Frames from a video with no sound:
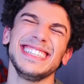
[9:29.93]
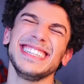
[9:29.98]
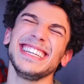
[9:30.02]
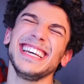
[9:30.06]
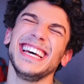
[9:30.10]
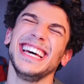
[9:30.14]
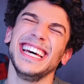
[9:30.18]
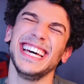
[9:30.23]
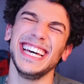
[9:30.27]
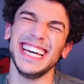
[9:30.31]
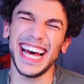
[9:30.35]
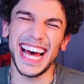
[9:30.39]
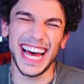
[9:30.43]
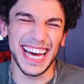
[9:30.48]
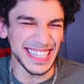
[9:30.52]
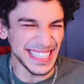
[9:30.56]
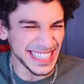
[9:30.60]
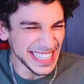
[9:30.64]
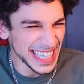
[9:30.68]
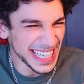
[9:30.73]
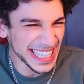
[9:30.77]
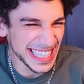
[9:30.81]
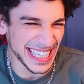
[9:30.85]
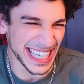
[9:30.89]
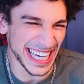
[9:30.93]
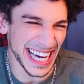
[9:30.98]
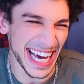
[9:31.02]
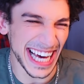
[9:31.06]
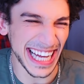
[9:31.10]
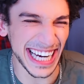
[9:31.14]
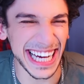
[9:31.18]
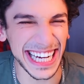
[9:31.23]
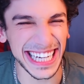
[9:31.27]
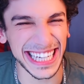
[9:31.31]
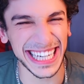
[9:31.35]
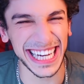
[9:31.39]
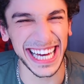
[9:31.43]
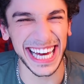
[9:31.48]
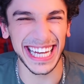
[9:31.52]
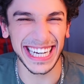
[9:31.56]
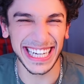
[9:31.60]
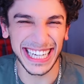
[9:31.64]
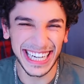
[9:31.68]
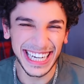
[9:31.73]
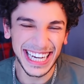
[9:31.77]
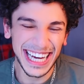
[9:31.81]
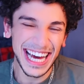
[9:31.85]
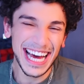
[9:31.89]
I
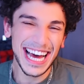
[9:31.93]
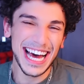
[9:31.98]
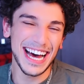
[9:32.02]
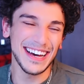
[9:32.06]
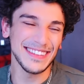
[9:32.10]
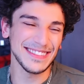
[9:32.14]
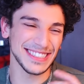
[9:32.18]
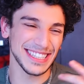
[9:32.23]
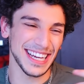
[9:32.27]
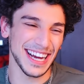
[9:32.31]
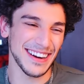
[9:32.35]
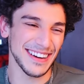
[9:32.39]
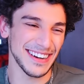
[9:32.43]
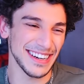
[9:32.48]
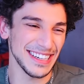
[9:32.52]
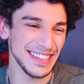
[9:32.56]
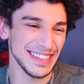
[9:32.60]
can't. I'm sorry.